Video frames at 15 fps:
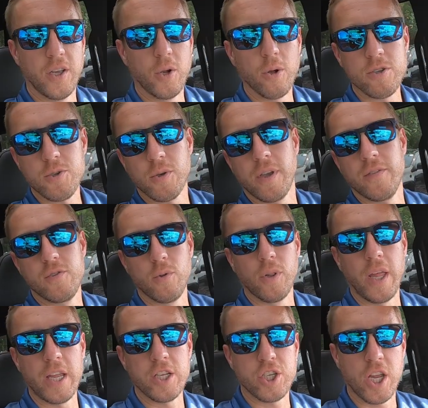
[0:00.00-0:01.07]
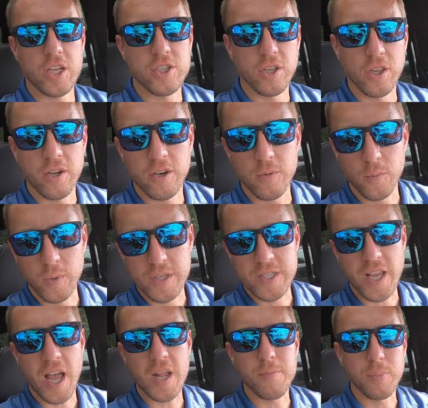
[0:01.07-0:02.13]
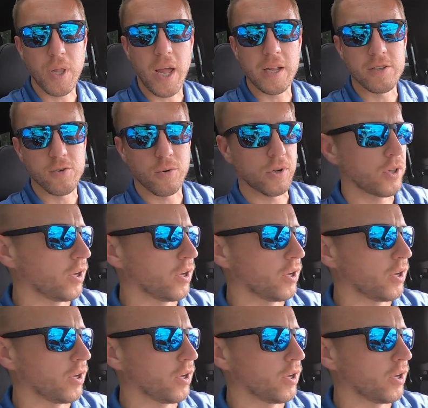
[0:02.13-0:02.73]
It also gives you lane change alert with side blind zone